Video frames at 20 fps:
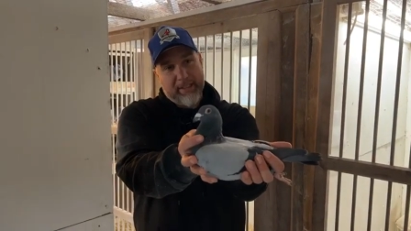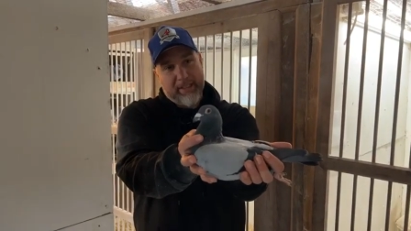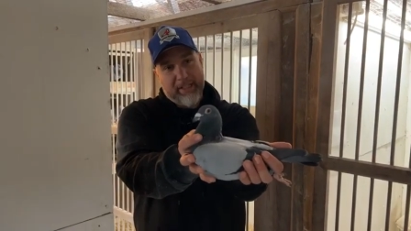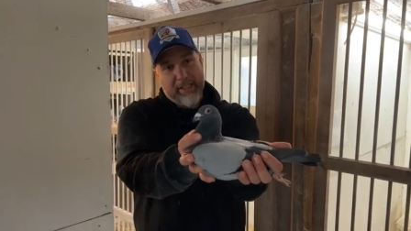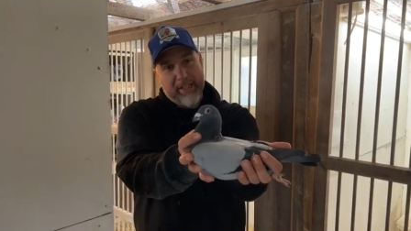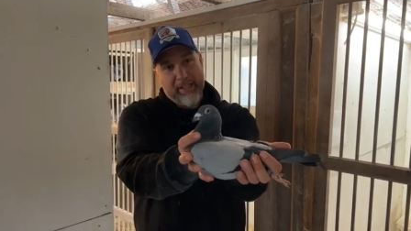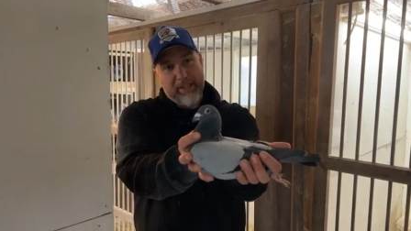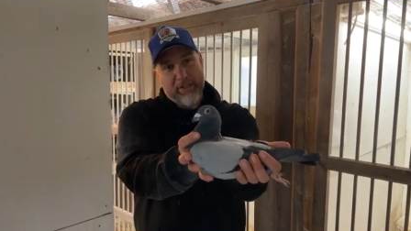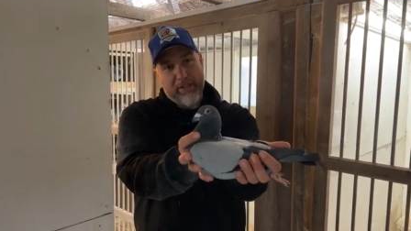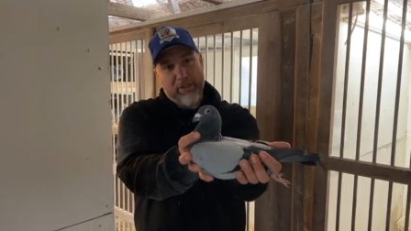
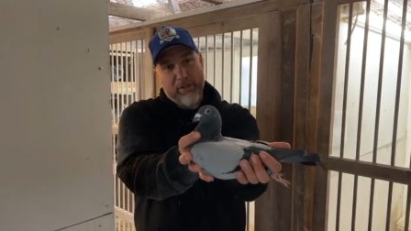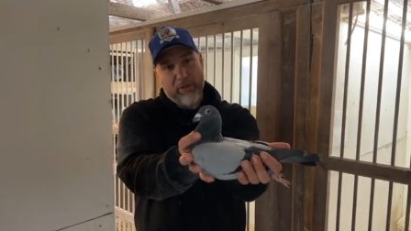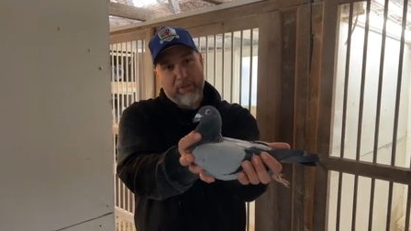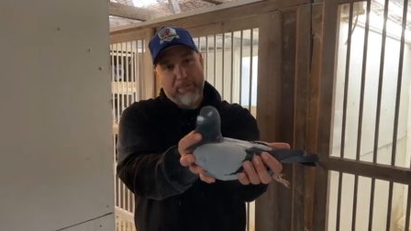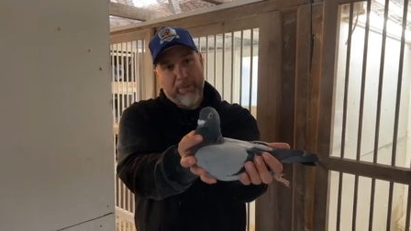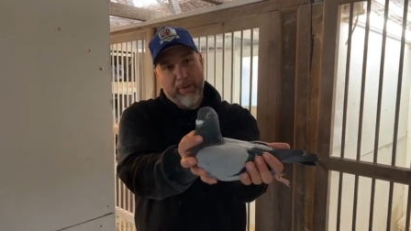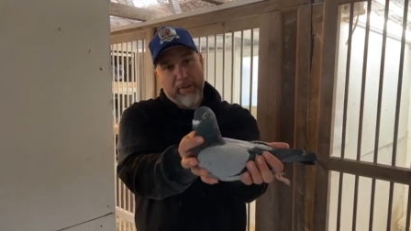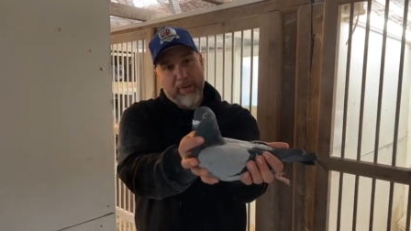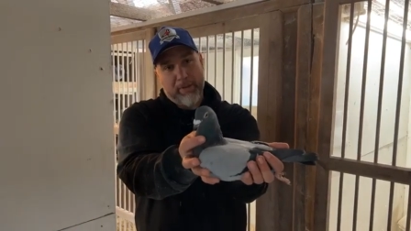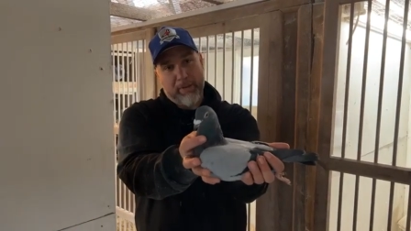He's
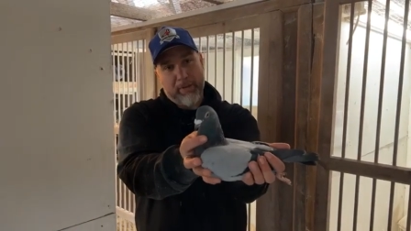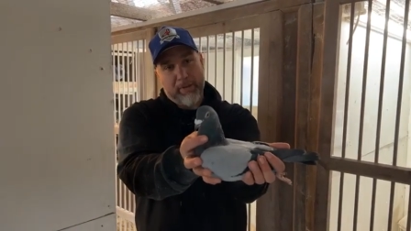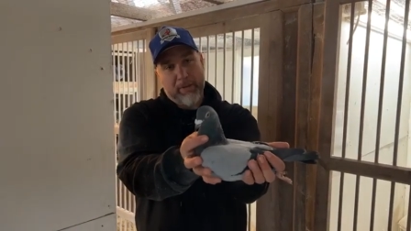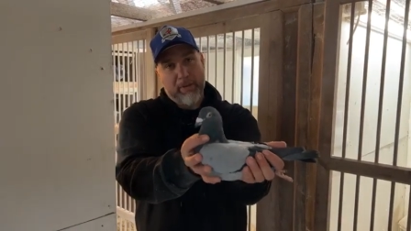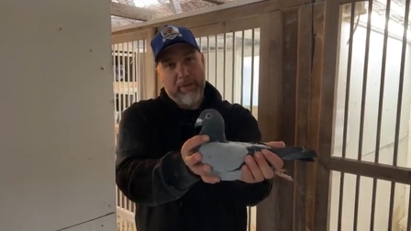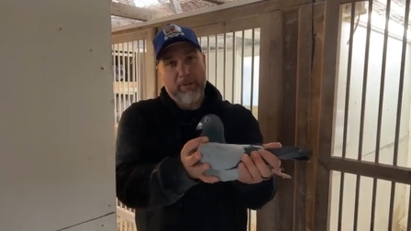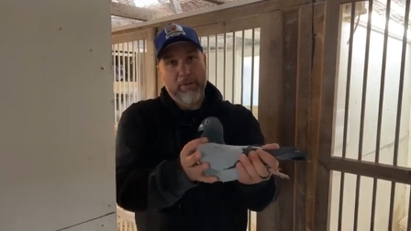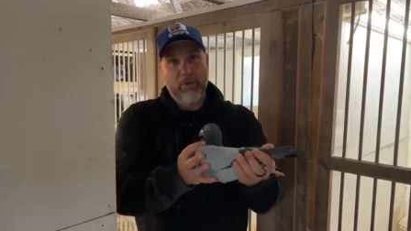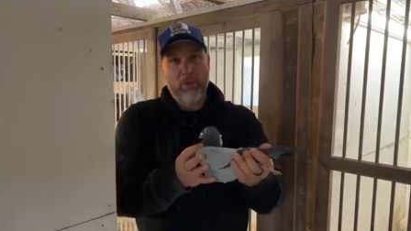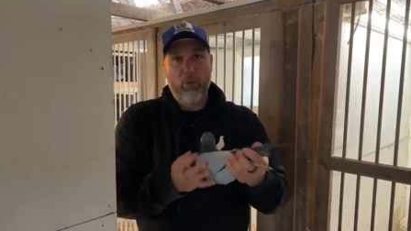super.
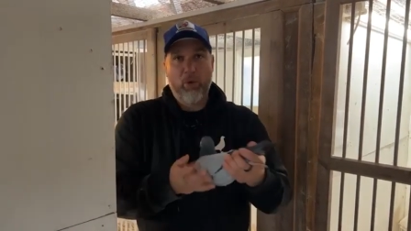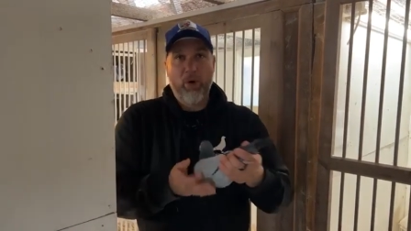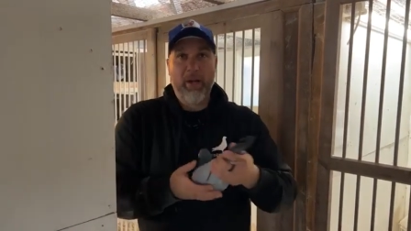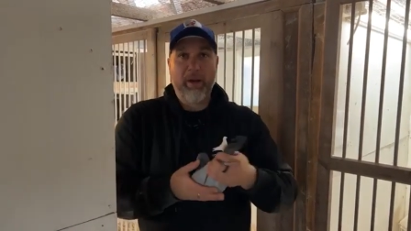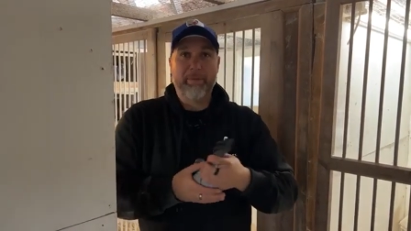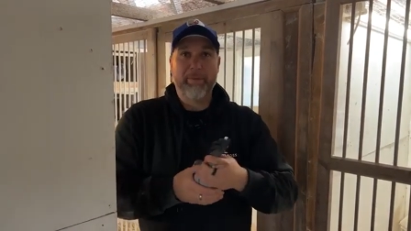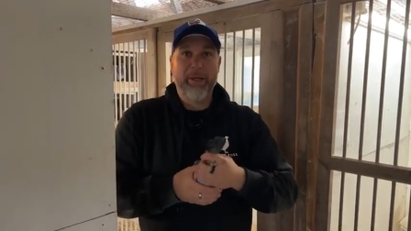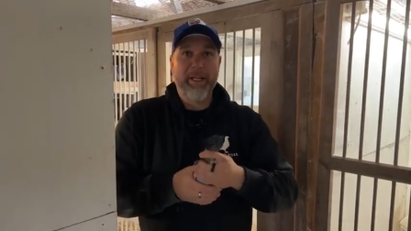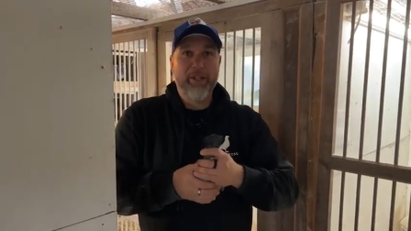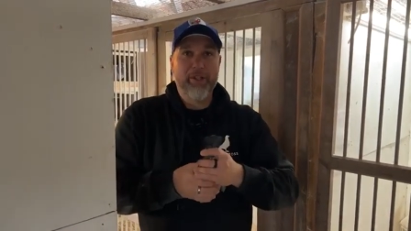What
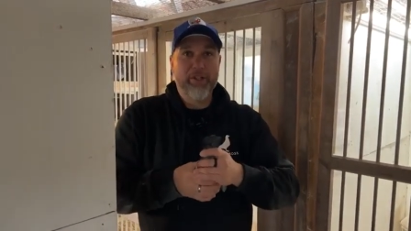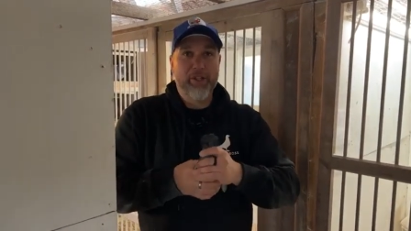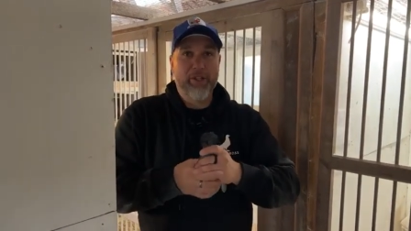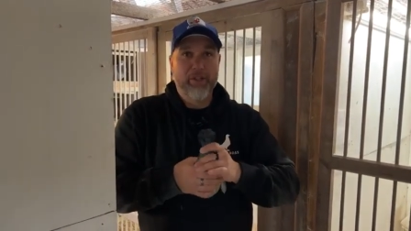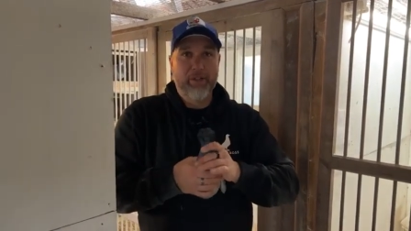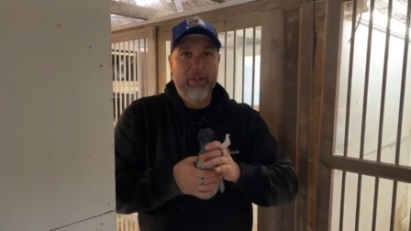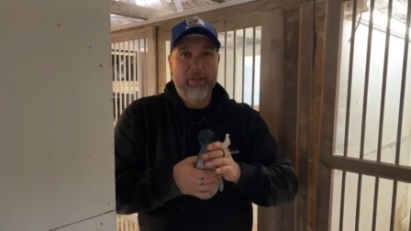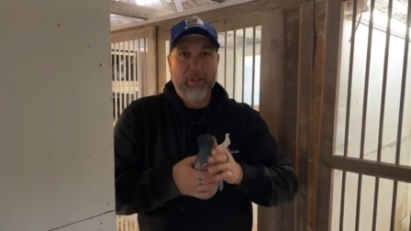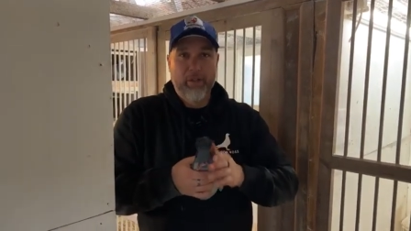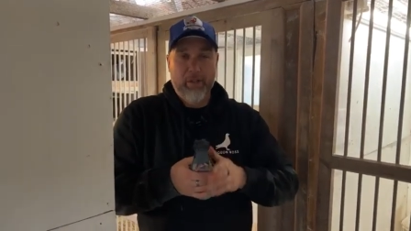a pigeon.